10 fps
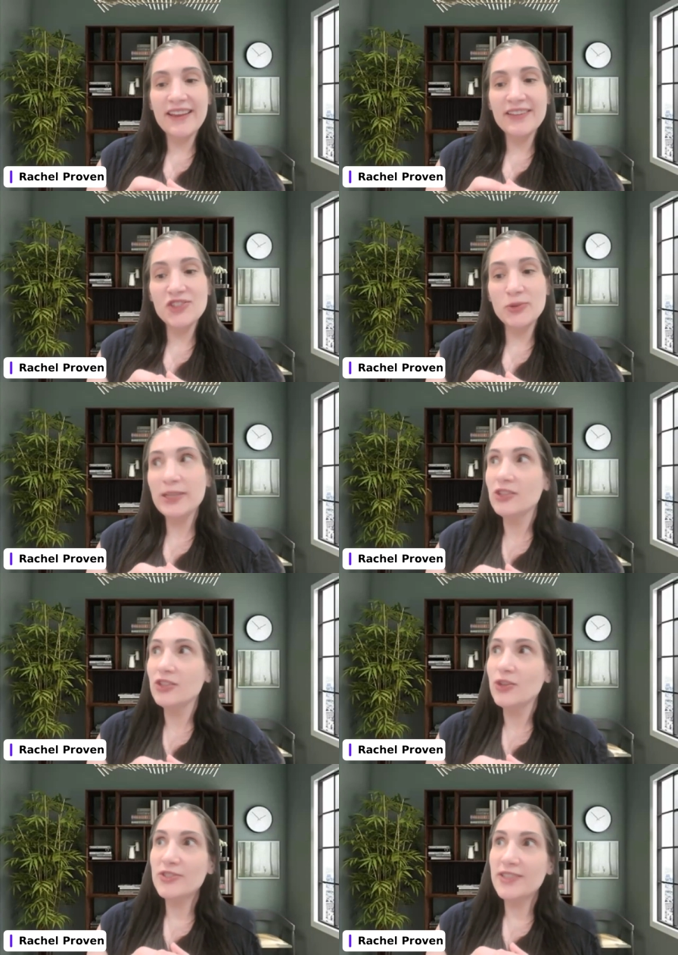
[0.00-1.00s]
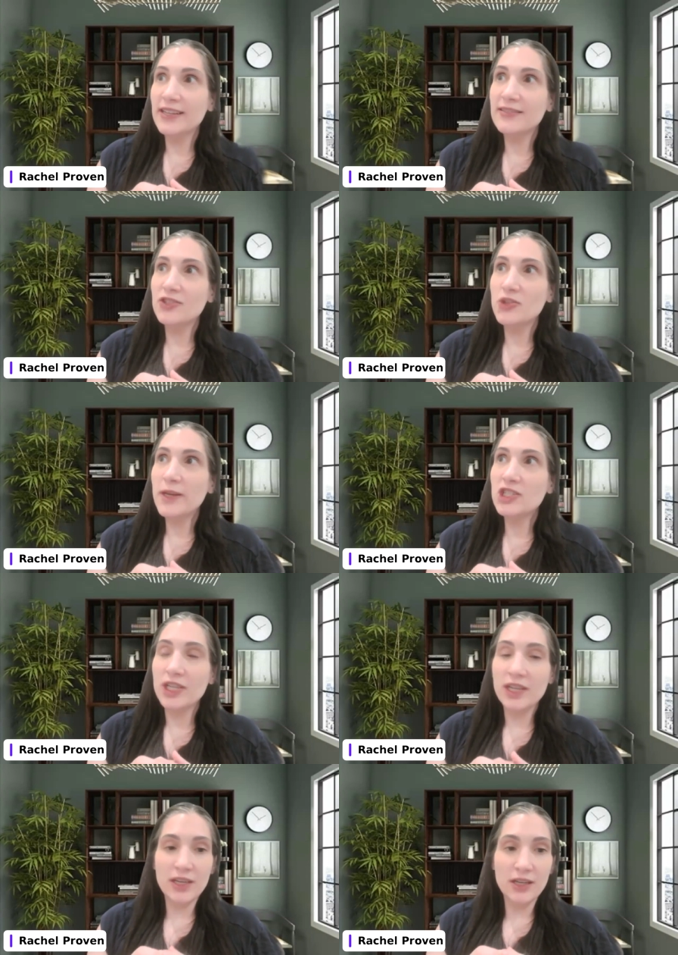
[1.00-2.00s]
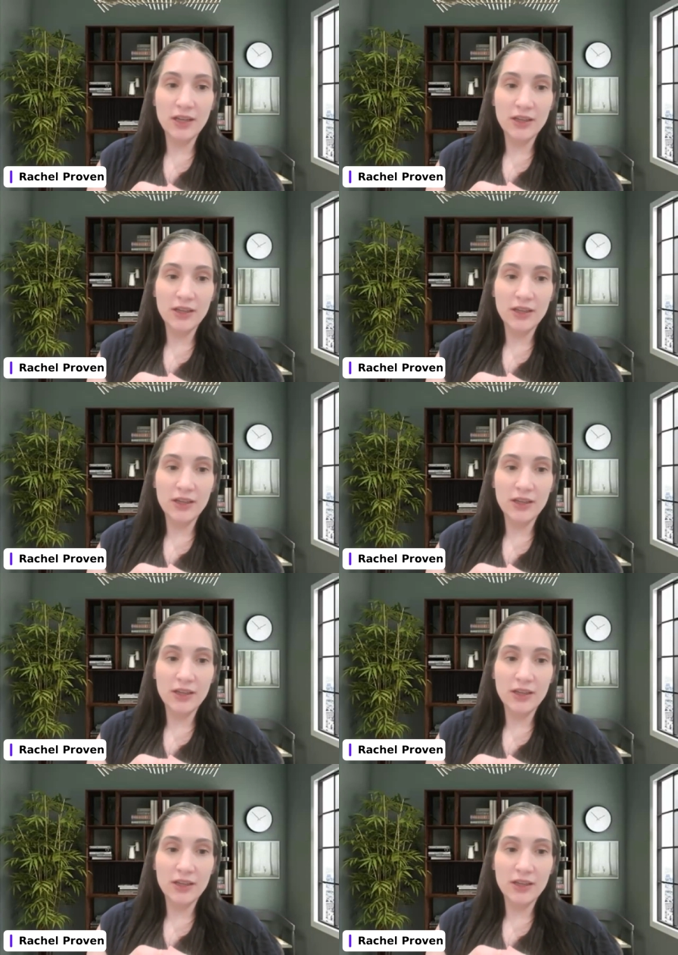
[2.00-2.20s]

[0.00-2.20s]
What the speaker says: is do it in a low stakes situation.